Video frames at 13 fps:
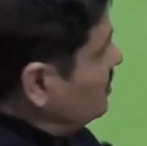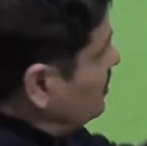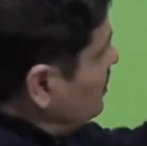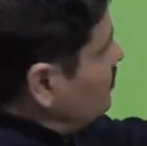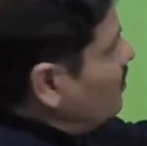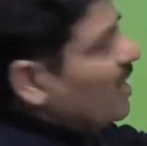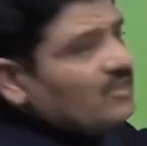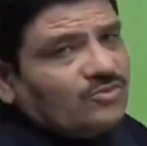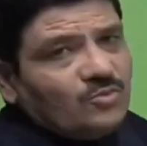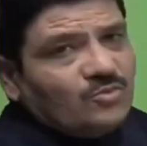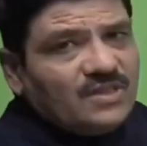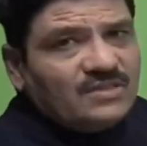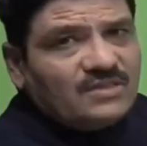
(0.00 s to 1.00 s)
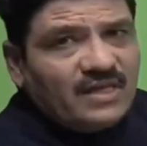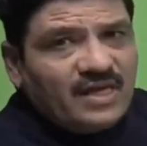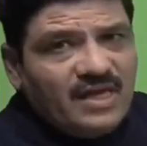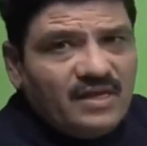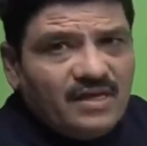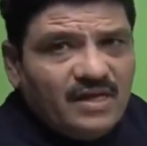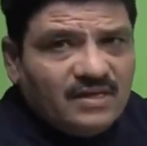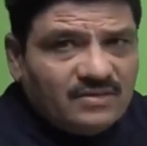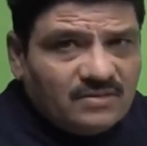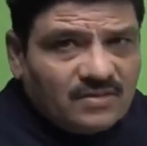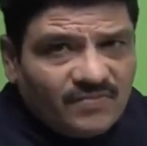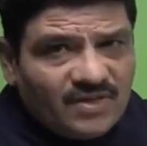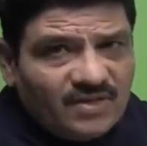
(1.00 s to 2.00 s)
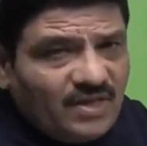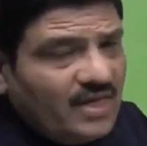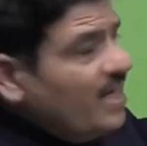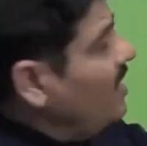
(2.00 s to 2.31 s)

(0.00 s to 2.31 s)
This is blastocyst again, 7th,